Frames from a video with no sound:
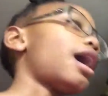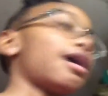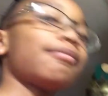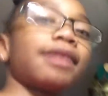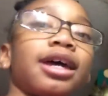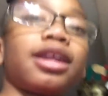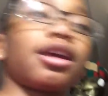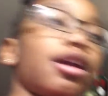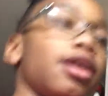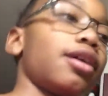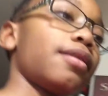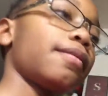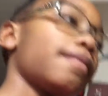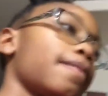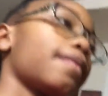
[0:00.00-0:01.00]
Hi, Maddie.
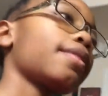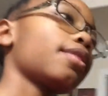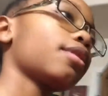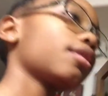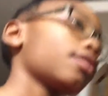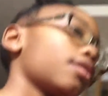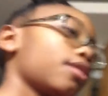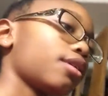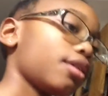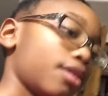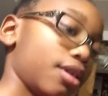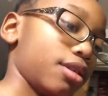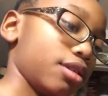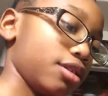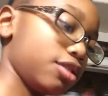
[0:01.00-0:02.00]

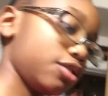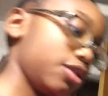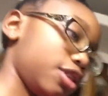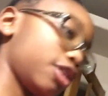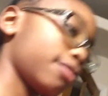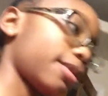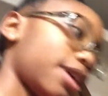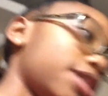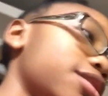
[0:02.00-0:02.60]
Did you hear my